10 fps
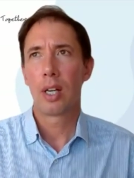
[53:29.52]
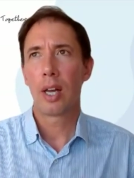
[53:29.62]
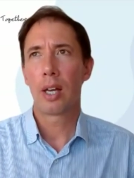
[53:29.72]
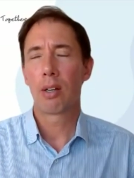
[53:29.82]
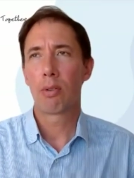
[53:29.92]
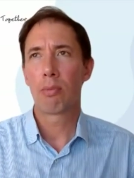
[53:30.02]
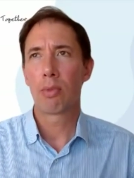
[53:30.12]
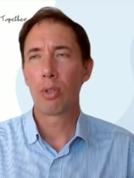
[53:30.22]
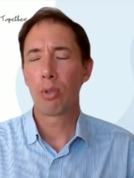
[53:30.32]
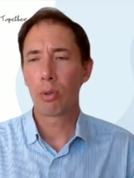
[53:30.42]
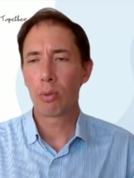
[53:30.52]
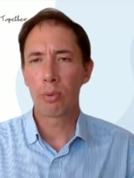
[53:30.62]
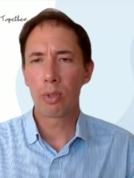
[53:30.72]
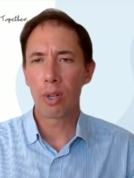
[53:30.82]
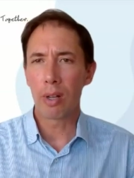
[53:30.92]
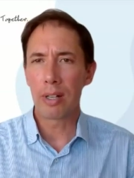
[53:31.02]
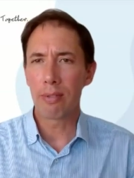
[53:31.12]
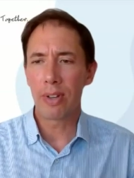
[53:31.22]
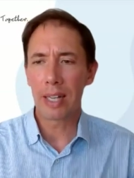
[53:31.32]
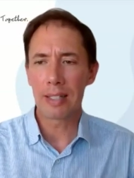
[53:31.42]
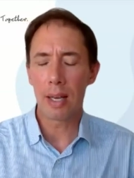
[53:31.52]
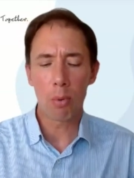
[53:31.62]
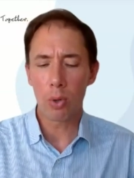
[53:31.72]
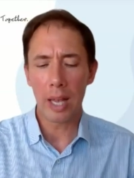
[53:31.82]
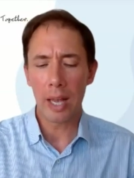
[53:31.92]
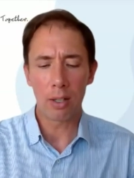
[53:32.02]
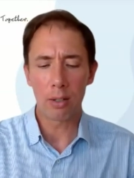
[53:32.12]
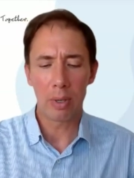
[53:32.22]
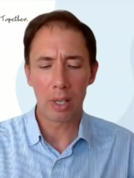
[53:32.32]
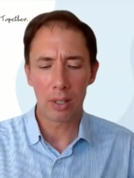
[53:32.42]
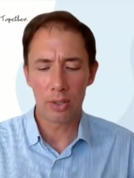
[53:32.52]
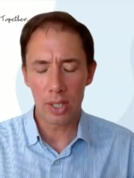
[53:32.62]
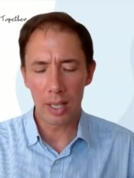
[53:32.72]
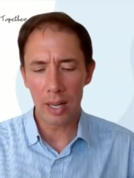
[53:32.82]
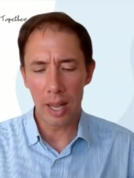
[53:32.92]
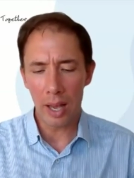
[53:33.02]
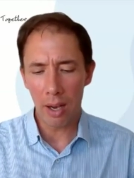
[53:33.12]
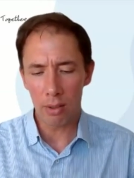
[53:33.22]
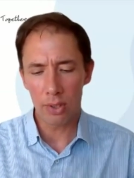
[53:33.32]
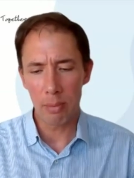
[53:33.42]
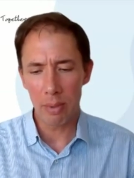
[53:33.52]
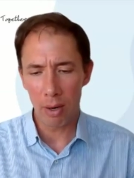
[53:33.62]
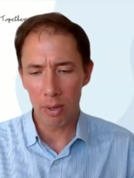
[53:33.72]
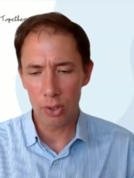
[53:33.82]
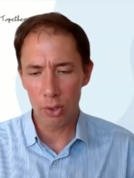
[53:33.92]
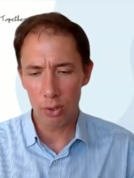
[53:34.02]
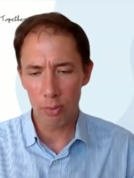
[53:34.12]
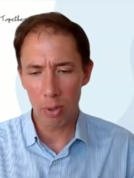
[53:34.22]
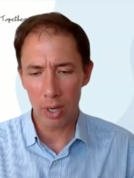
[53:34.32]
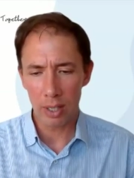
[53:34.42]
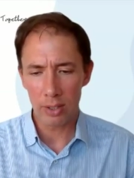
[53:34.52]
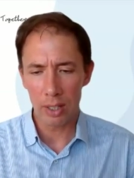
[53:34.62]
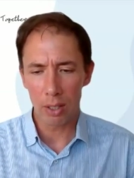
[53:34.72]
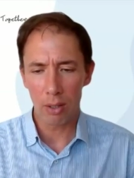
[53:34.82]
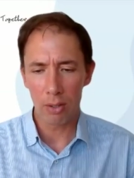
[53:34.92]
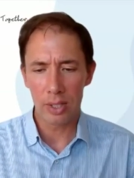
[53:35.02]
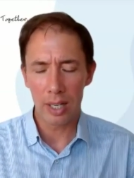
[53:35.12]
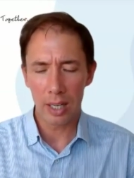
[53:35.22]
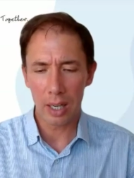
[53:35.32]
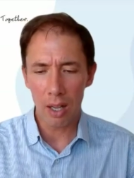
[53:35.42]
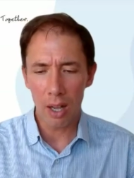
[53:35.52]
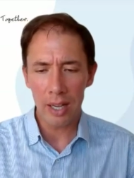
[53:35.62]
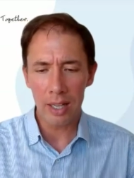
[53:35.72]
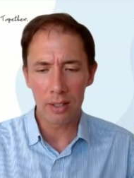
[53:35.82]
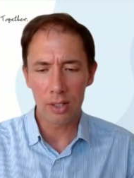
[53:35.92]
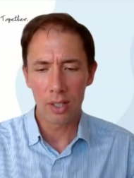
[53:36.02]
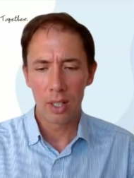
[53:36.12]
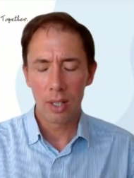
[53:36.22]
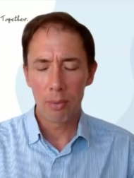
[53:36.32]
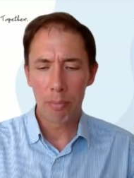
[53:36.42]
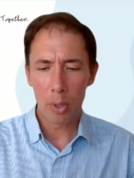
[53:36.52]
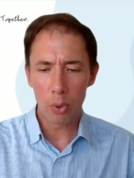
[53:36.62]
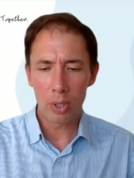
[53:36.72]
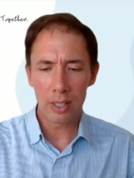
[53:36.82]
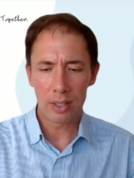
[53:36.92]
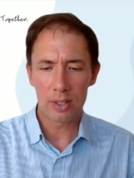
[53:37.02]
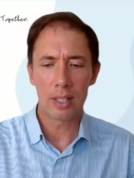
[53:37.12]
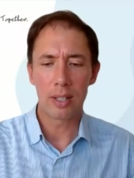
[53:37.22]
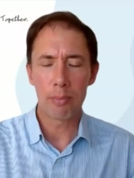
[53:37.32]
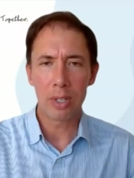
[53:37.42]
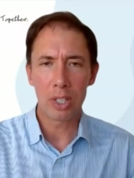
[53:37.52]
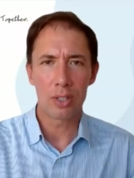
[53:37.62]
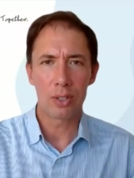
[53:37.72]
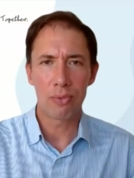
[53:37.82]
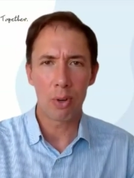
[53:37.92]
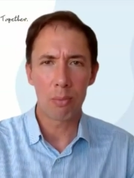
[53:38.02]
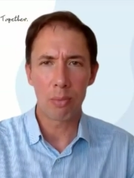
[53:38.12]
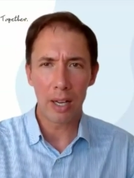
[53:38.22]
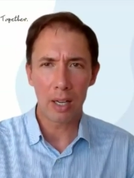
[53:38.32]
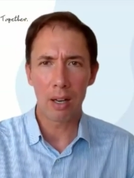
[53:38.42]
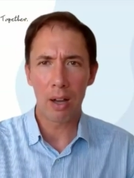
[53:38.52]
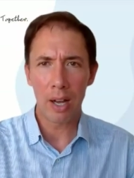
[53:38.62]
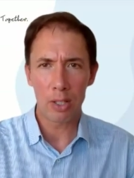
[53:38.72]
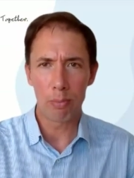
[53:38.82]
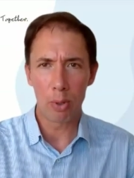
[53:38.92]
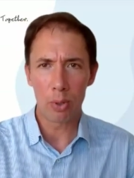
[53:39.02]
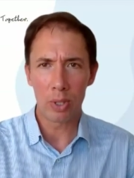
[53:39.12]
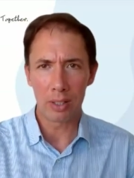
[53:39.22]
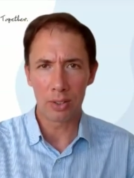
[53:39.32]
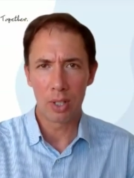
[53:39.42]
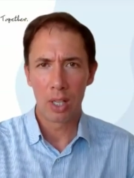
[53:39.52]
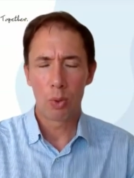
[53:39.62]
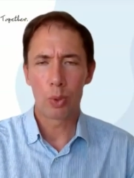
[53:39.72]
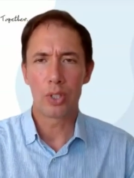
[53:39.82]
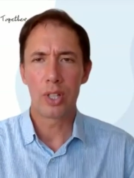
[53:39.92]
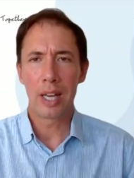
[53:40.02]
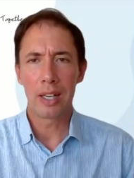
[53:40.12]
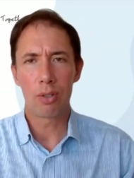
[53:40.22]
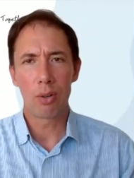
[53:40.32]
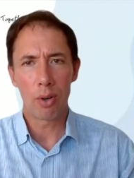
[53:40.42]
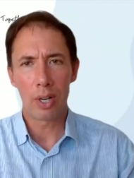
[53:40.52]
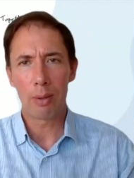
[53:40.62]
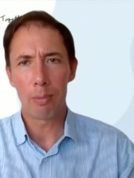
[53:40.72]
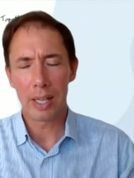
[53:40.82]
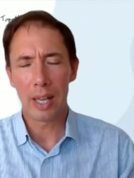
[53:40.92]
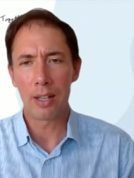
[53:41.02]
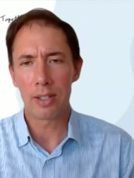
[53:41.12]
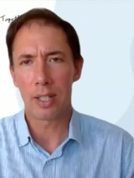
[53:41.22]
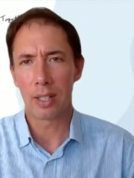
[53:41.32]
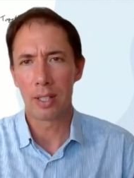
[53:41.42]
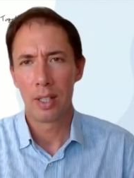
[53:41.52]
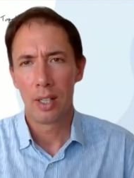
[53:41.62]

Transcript: um, you'll in effect double count because in our CBRE's use of products, it includes our clients' buildings and the emissions from our clients' buildings, which they should already be counting.